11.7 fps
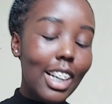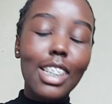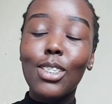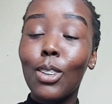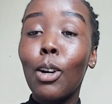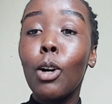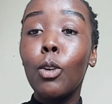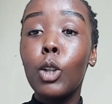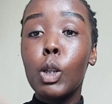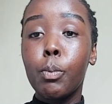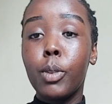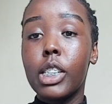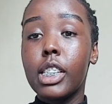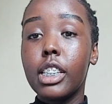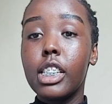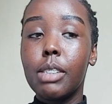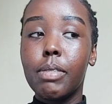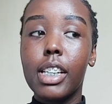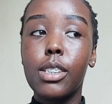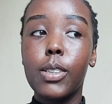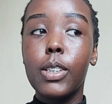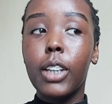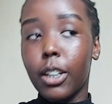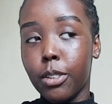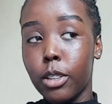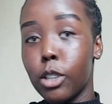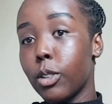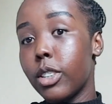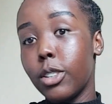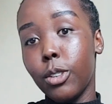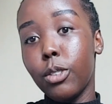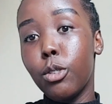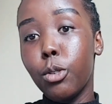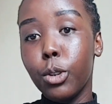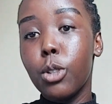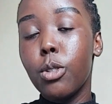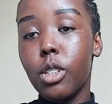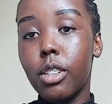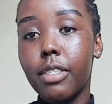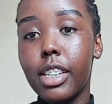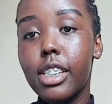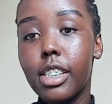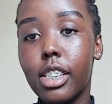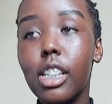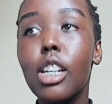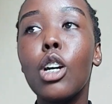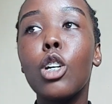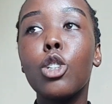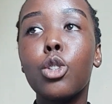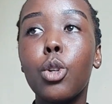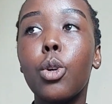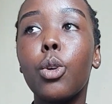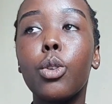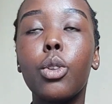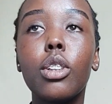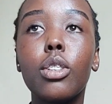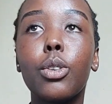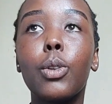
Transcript: So always put your studies first. Education is what took you to university. So don't